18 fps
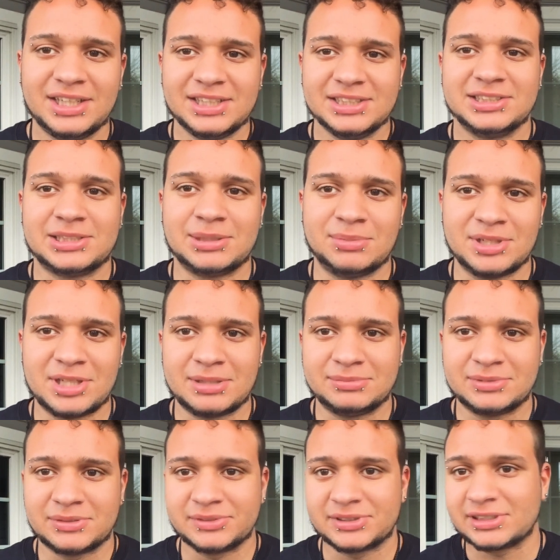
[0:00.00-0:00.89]
some of
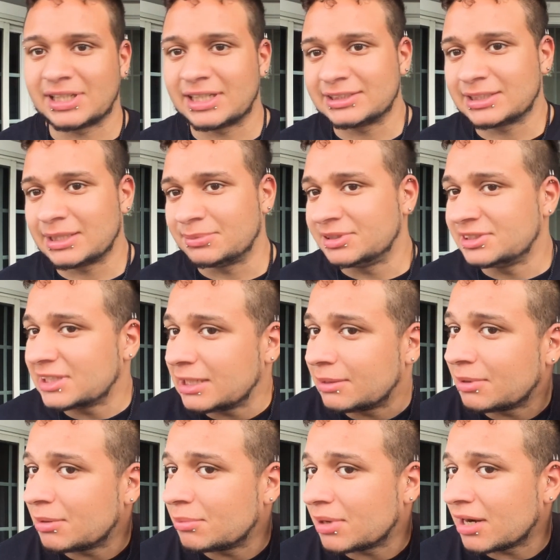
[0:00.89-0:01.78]
them since the last time you
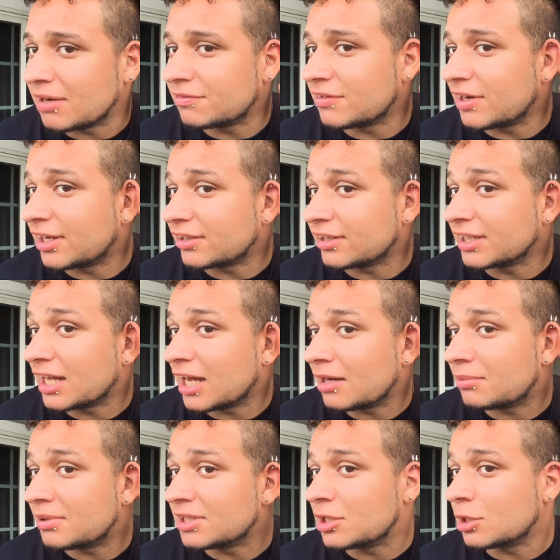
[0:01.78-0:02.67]
seen me, but I finally
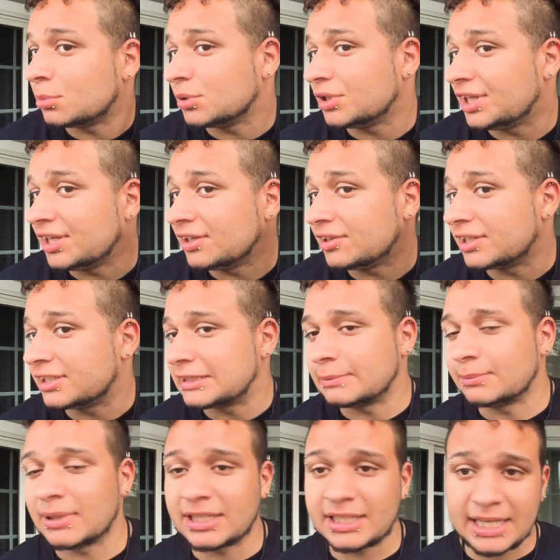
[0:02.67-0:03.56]
got my double helix
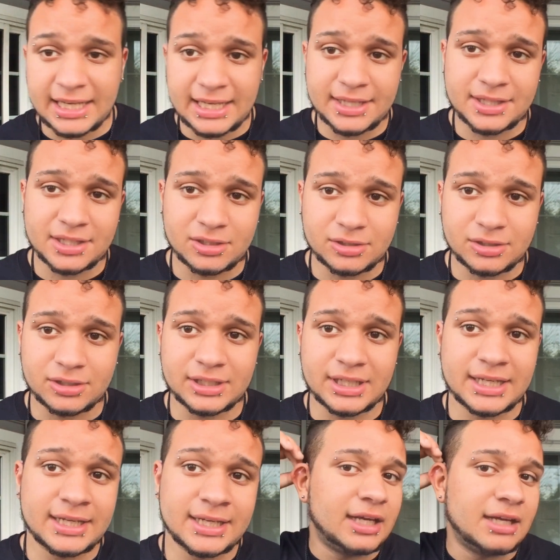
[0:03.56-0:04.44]
and my daith and all
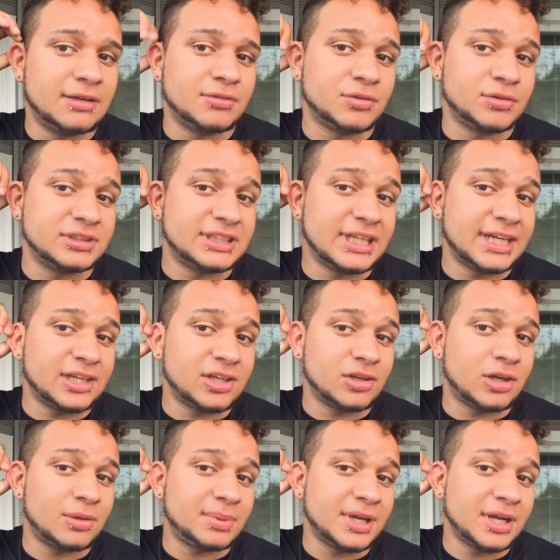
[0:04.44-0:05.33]
that. I have a
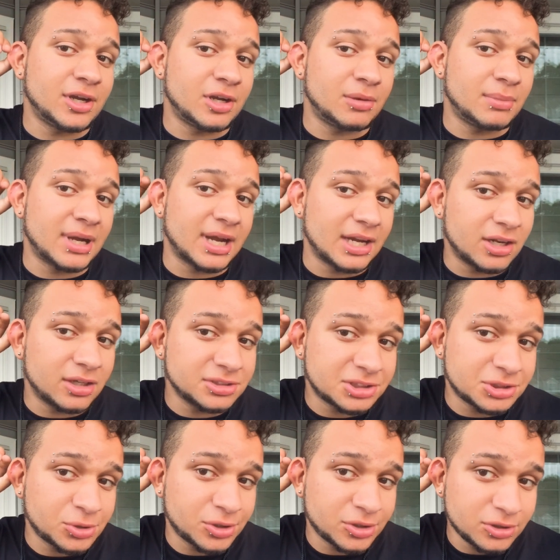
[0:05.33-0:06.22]
retainer up here and my
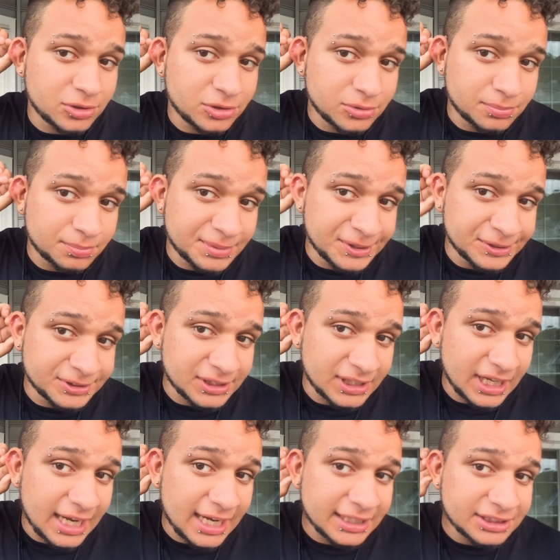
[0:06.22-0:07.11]
industrial
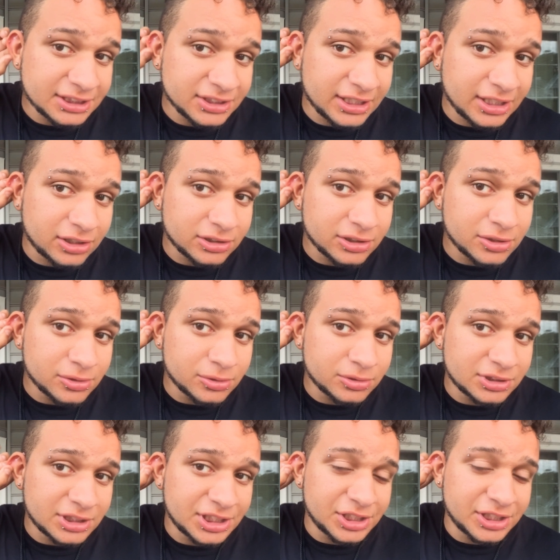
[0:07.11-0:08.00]
piercing actually
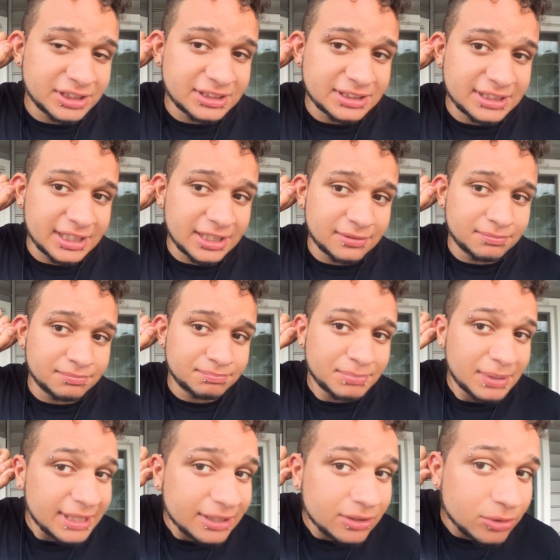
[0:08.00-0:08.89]
closed, and you can see a
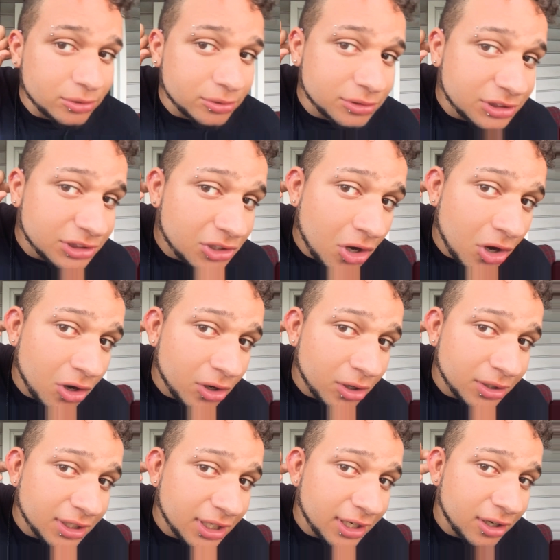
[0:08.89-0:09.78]
big old
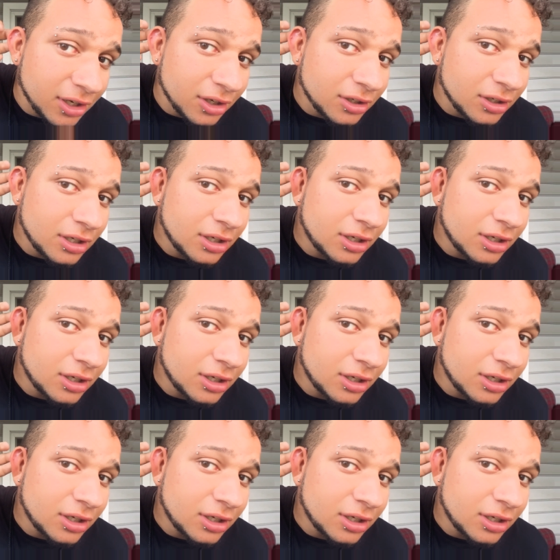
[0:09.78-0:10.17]
scar there.